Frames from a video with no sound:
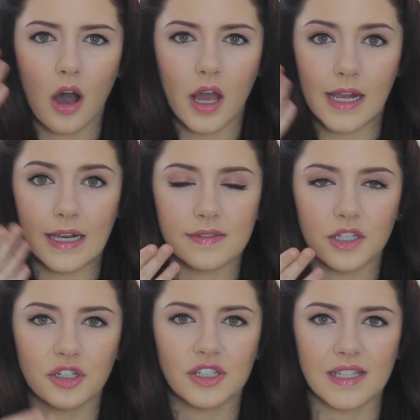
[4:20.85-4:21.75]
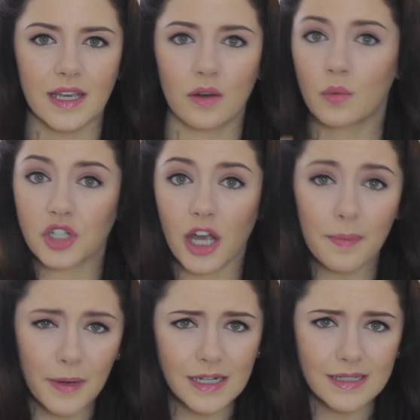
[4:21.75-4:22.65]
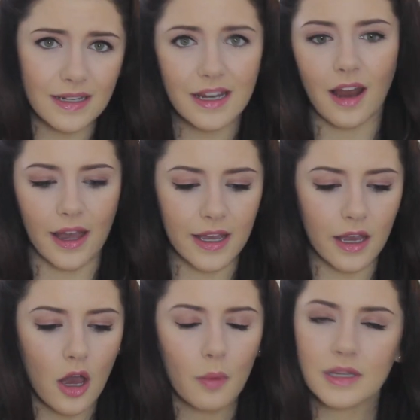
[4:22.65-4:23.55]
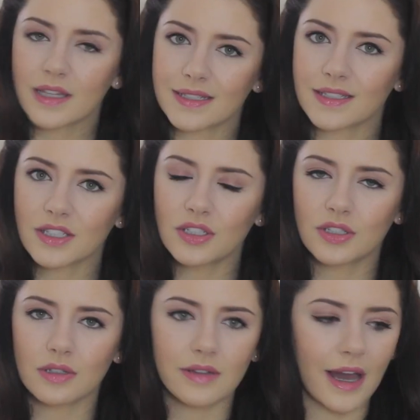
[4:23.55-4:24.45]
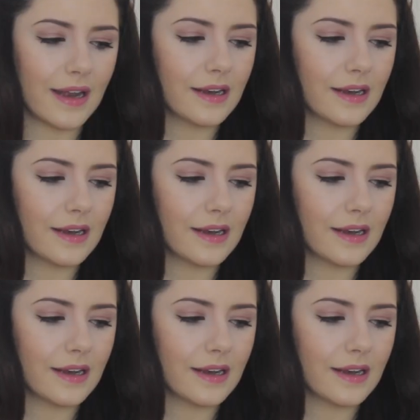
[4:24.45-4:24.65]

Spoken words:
it leaves on your skin, which I personally like, but this doesn't do that.